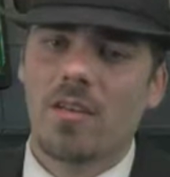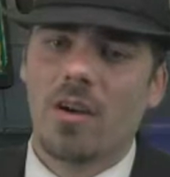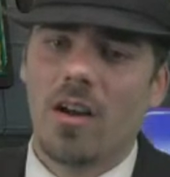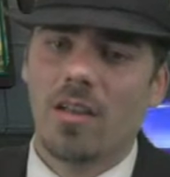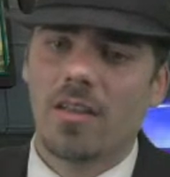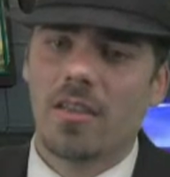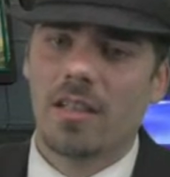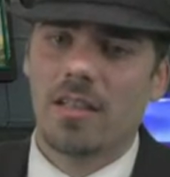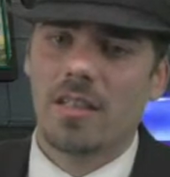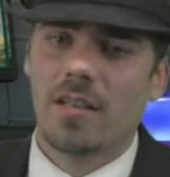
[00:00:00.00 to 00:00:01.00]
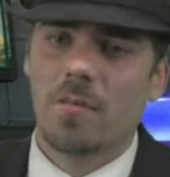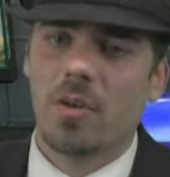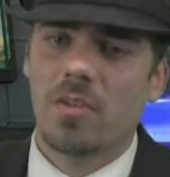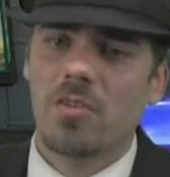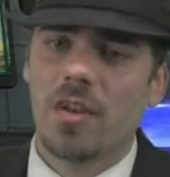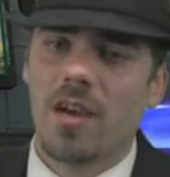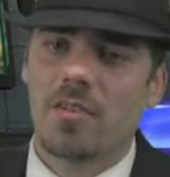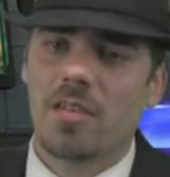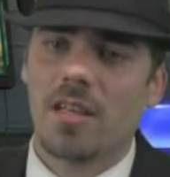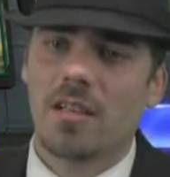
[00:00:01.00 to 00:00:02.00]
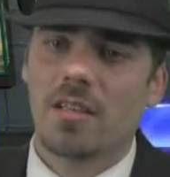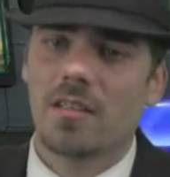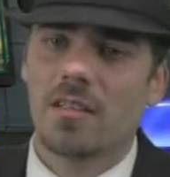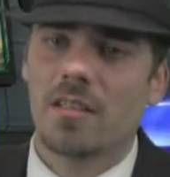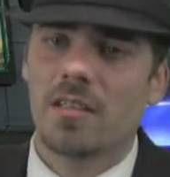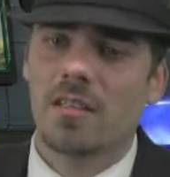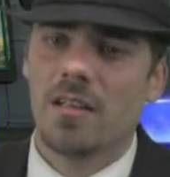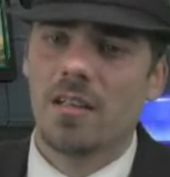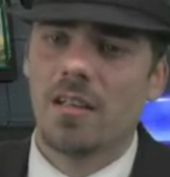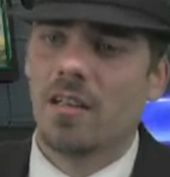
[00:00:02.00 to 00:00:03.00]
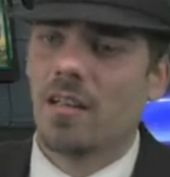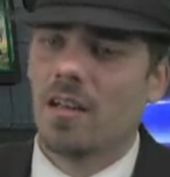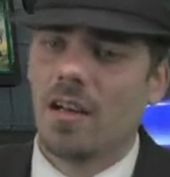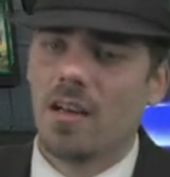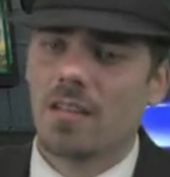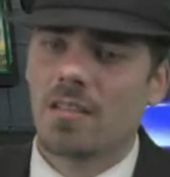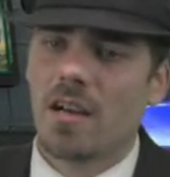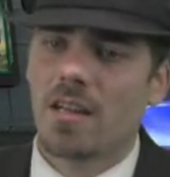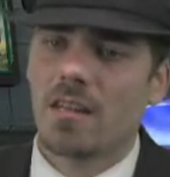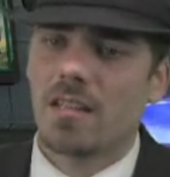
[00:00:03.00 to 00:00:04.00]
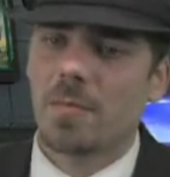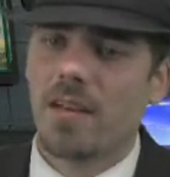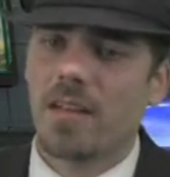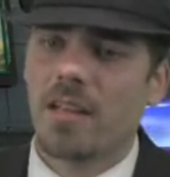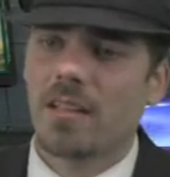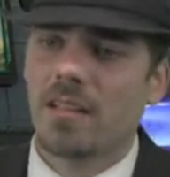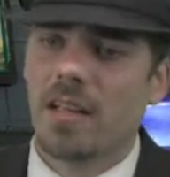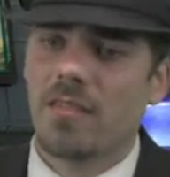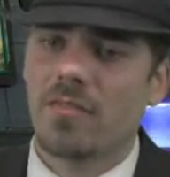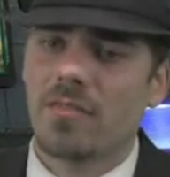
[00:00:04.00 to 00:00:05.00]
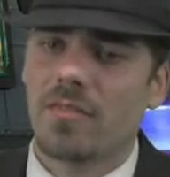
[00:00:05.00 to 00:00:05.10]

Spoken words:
to do all the things then. Put 2 counters here. Target this player to gain the life.